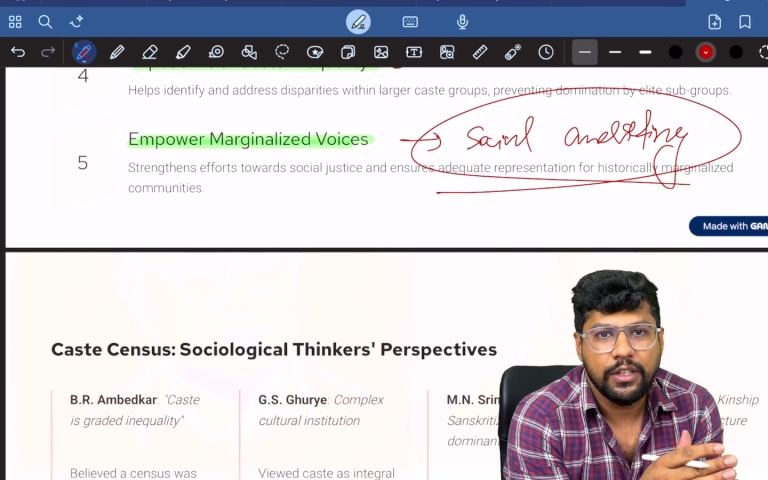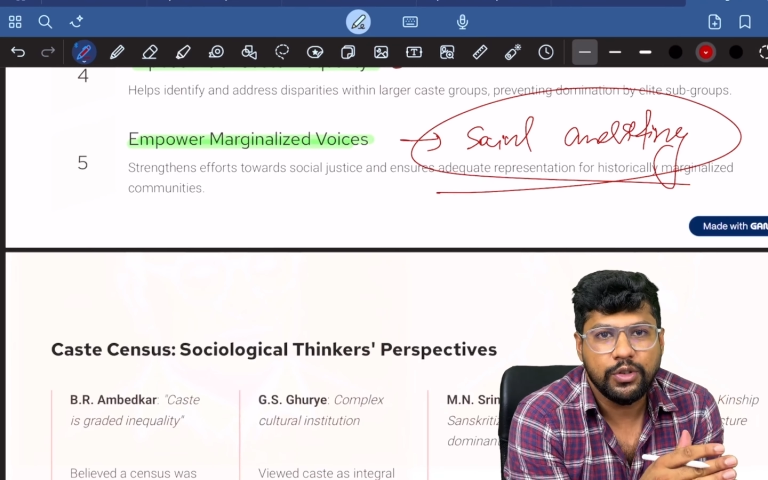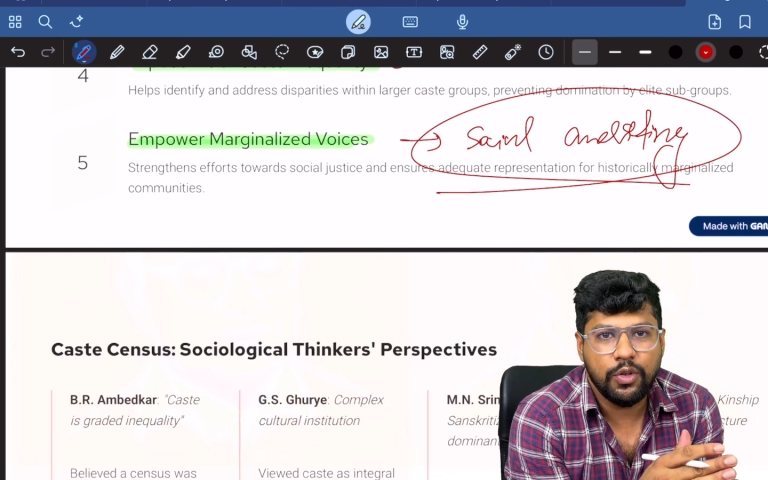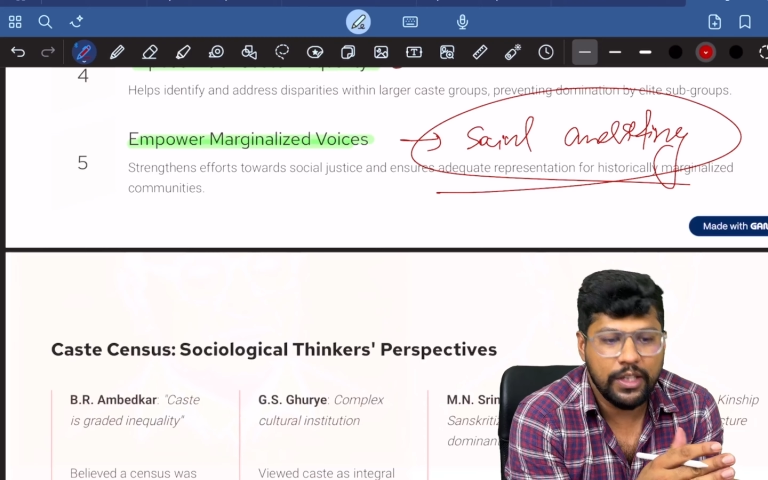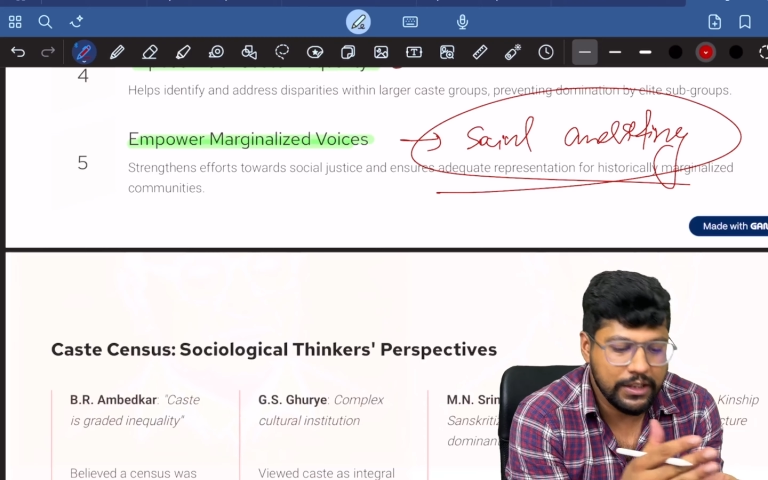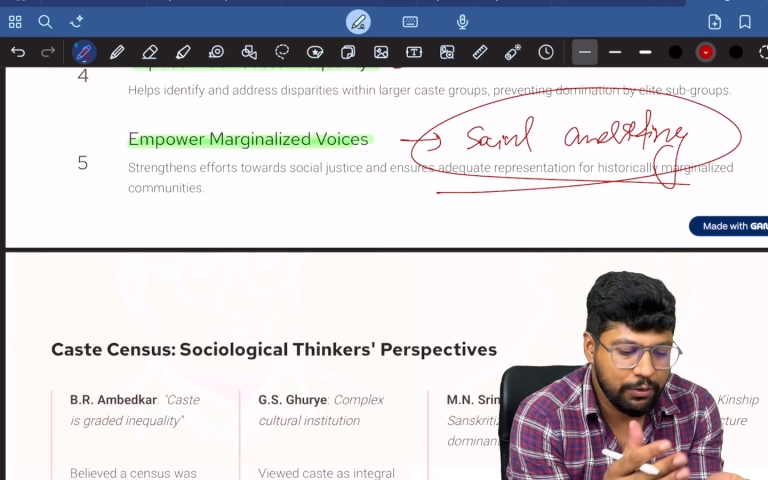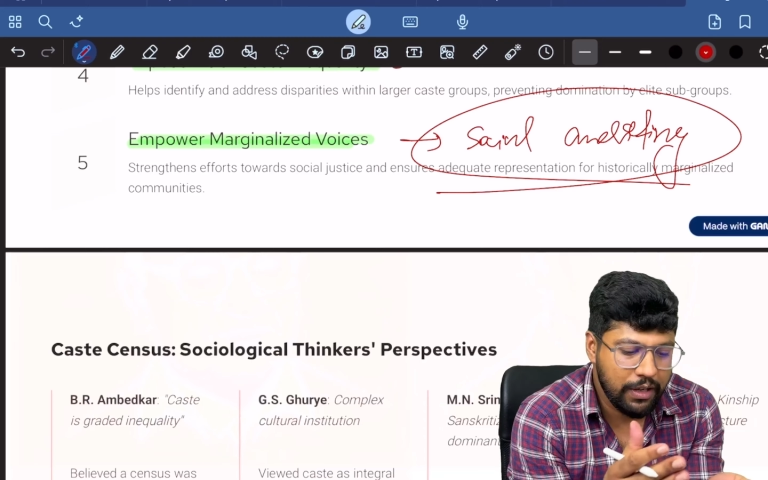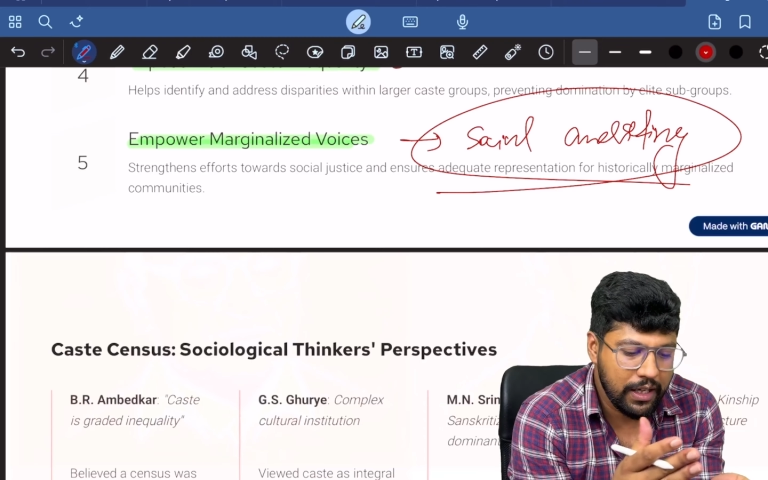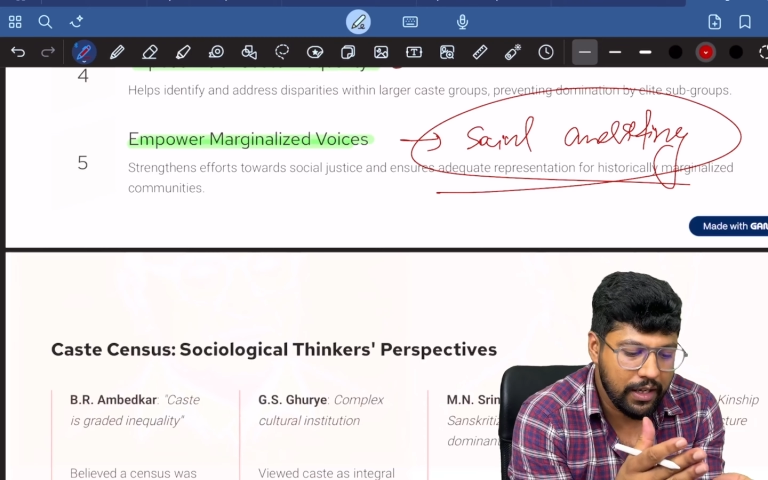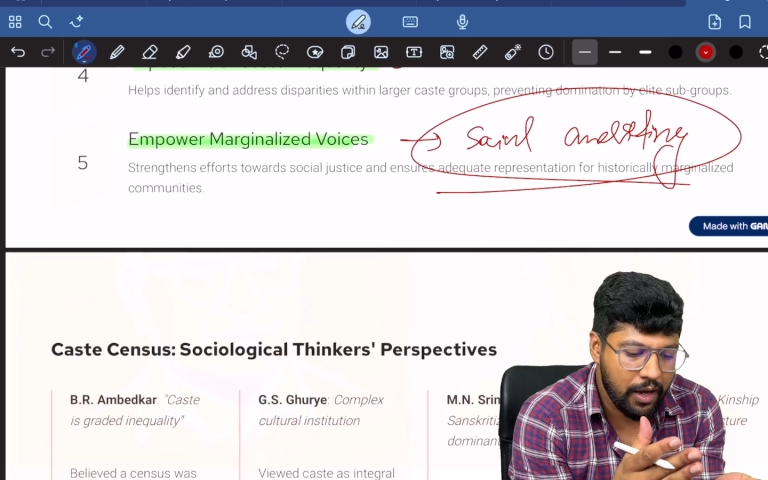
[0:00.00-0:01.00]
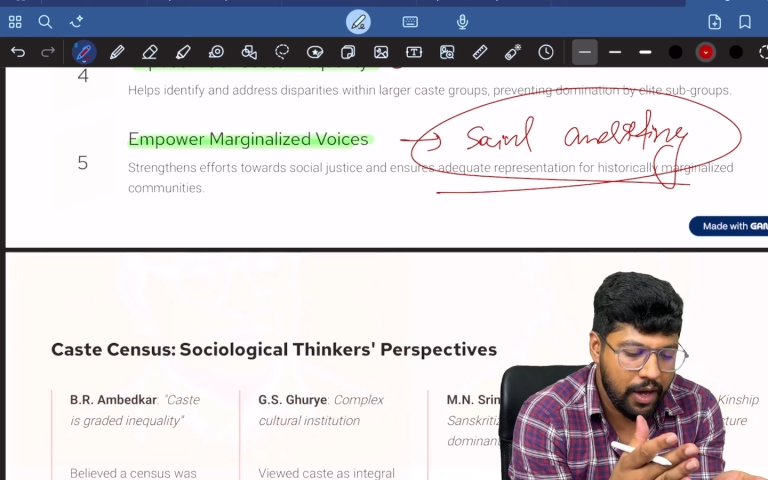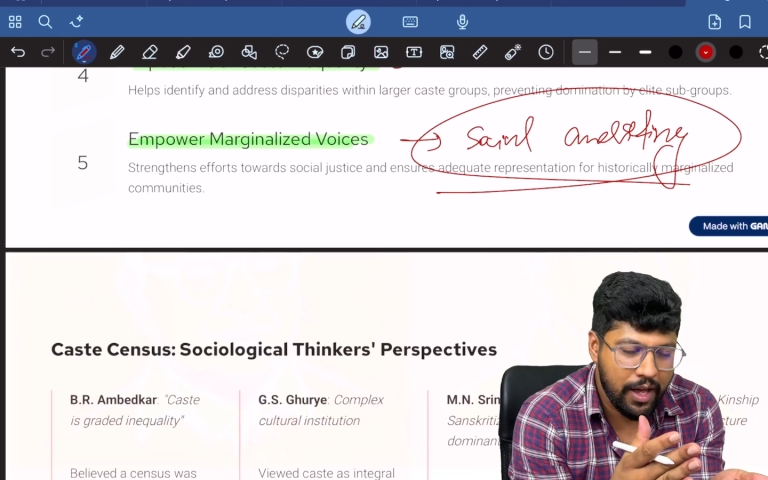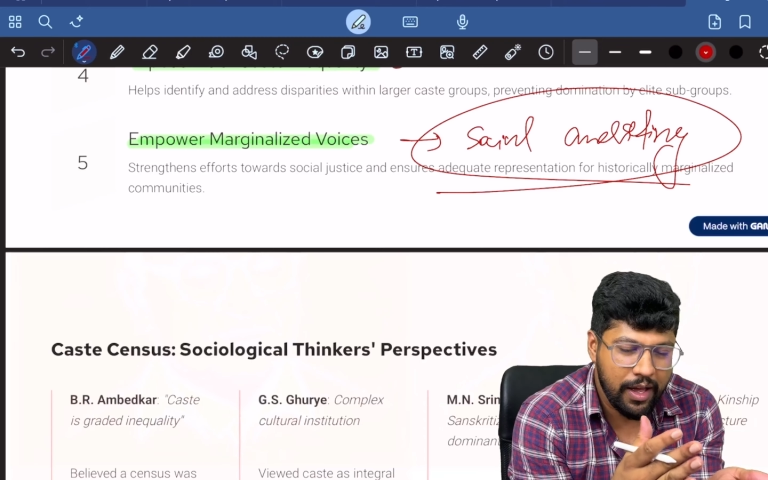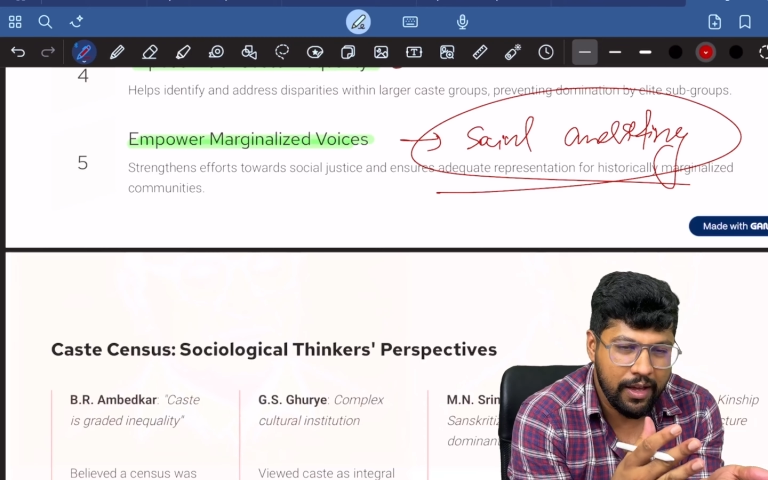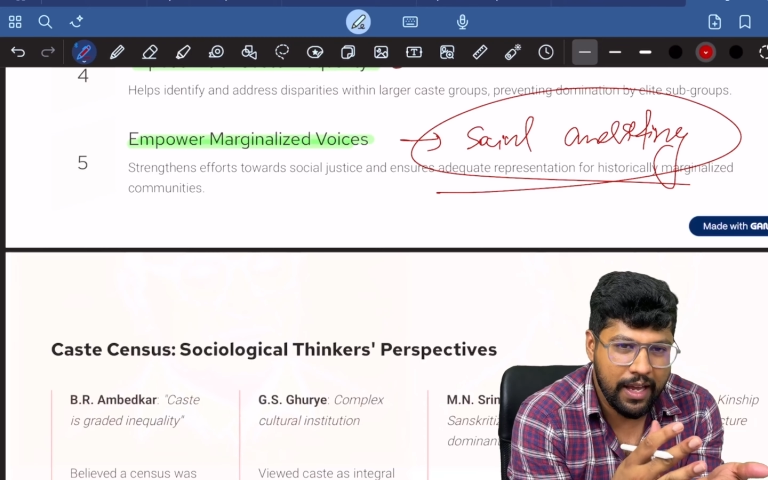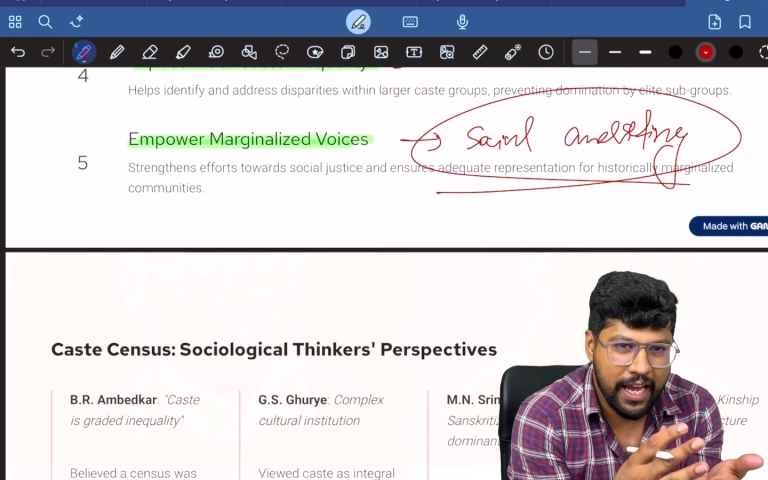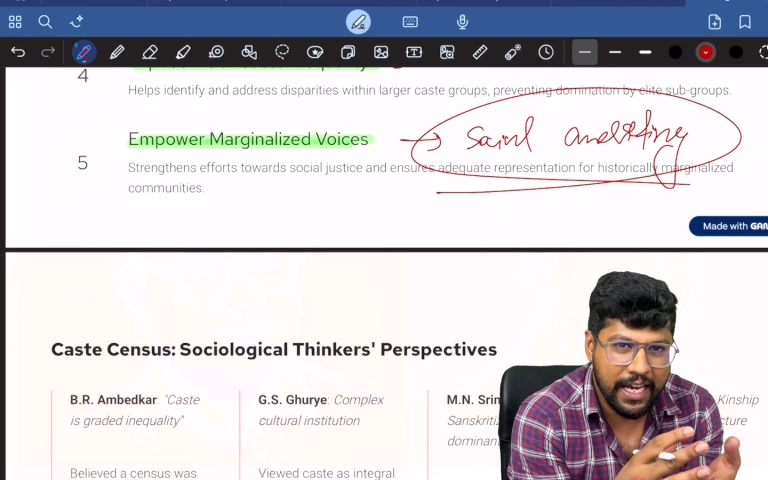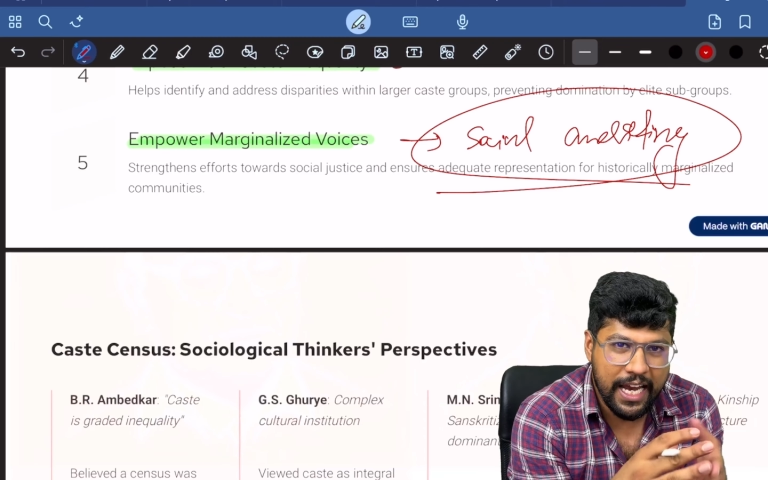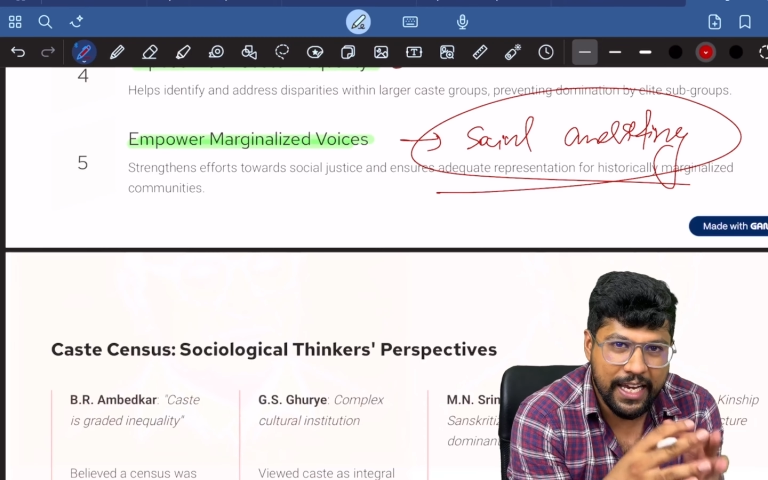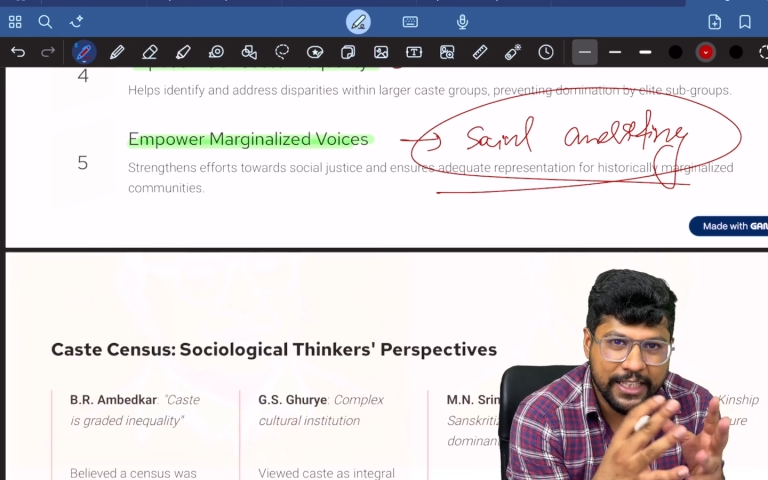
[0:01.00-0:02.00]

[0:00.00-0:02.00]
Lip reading: So this will again